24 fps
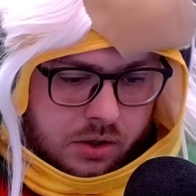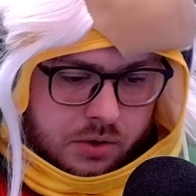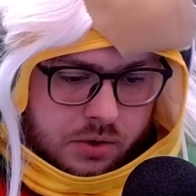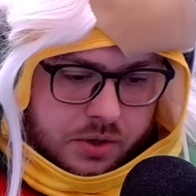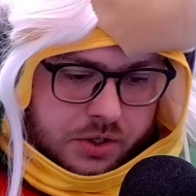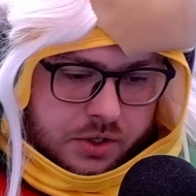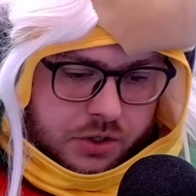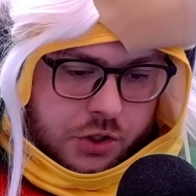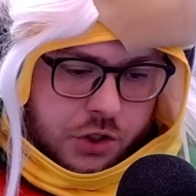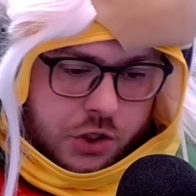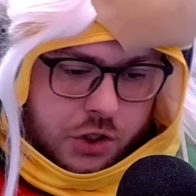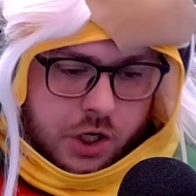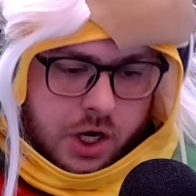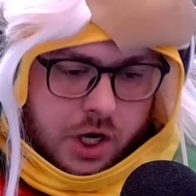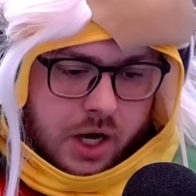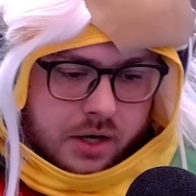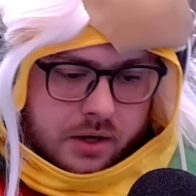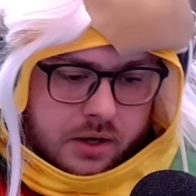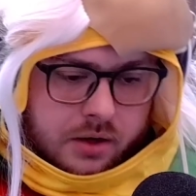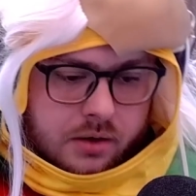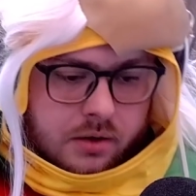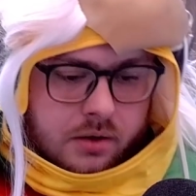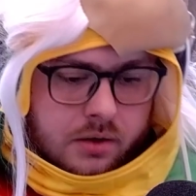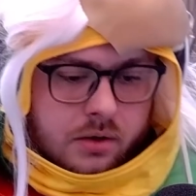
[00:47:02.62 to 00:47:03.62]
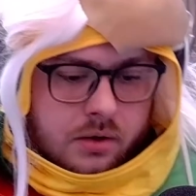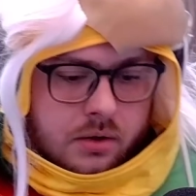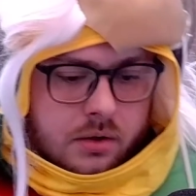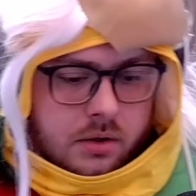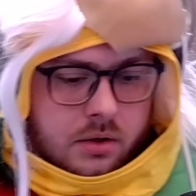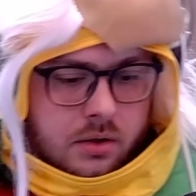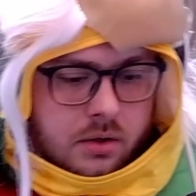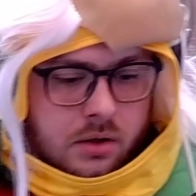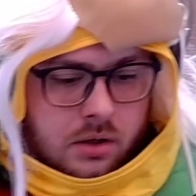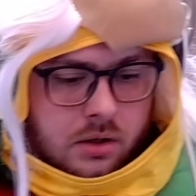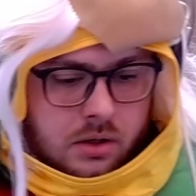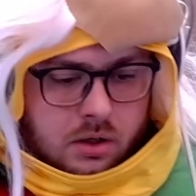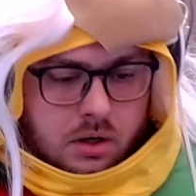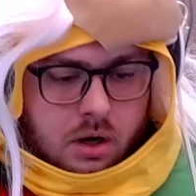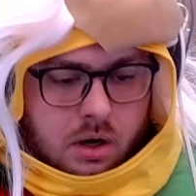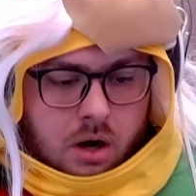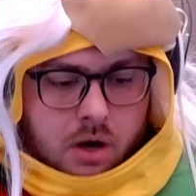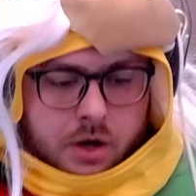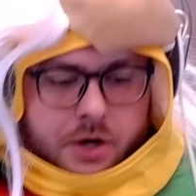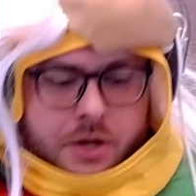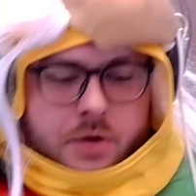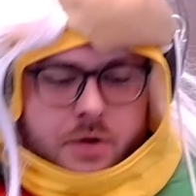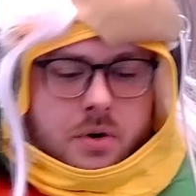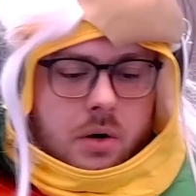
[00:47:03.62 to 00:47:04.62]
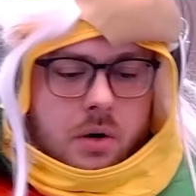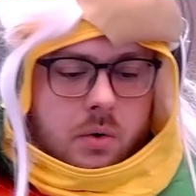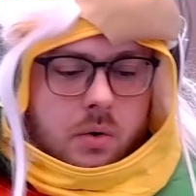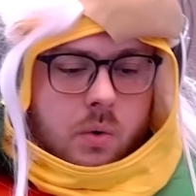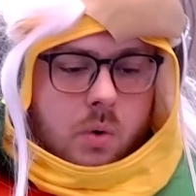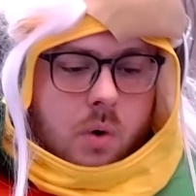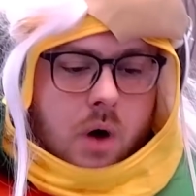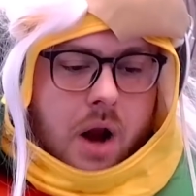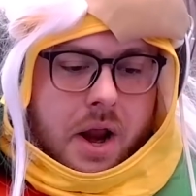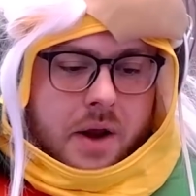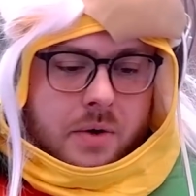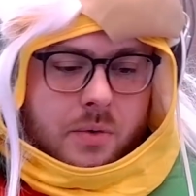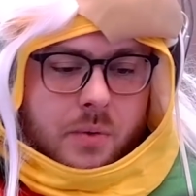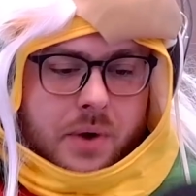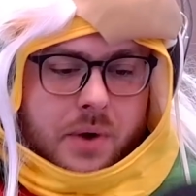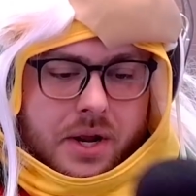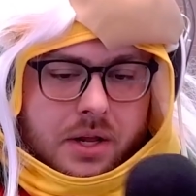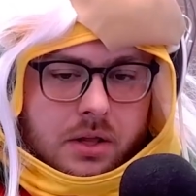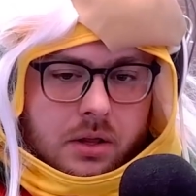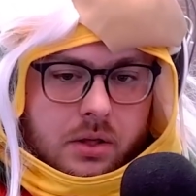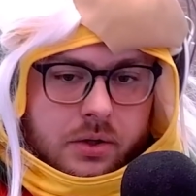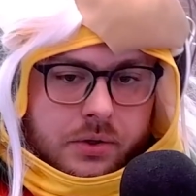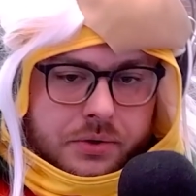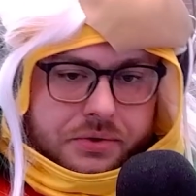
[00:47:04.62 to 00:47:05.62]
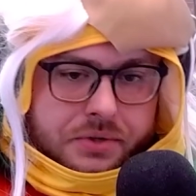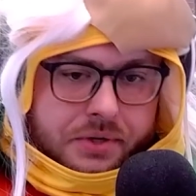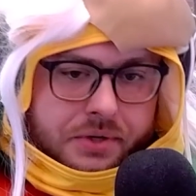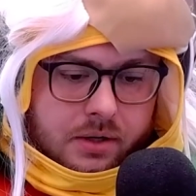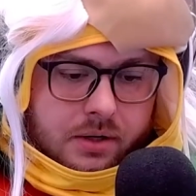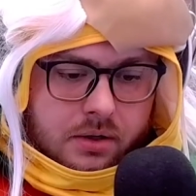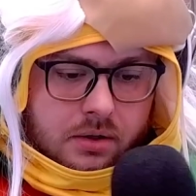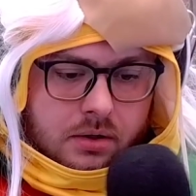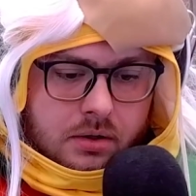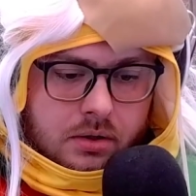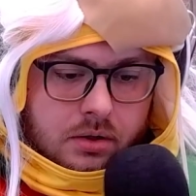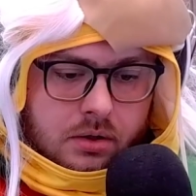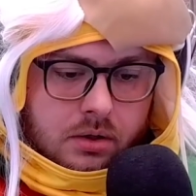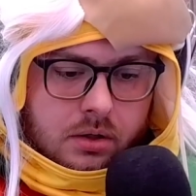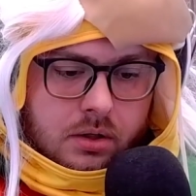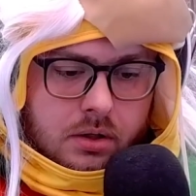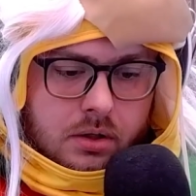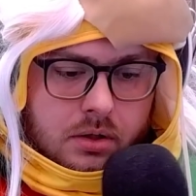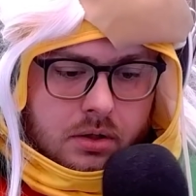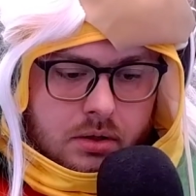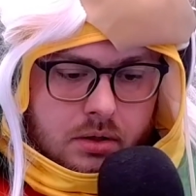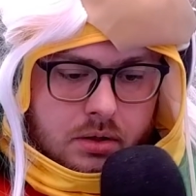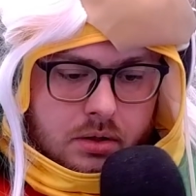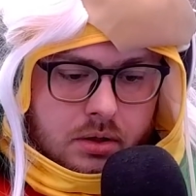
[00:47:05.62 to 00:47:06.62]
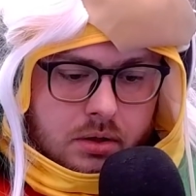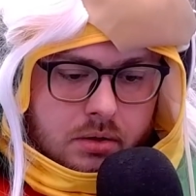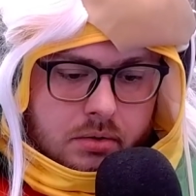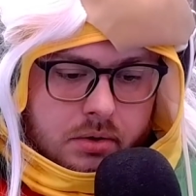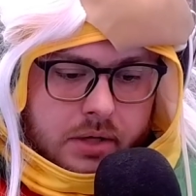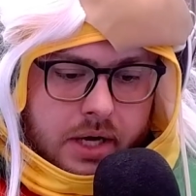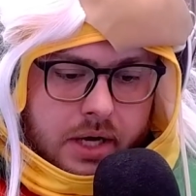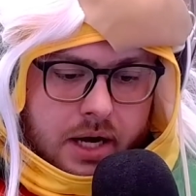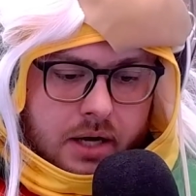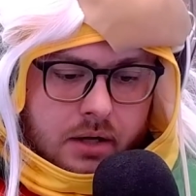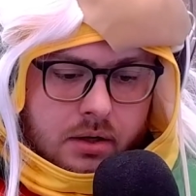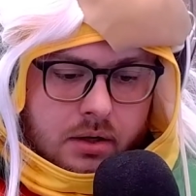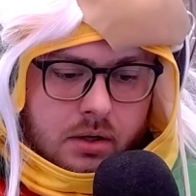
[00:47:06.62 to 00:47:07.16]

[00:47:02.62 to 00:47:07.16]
chud? Are you a right-wing loser? Okay.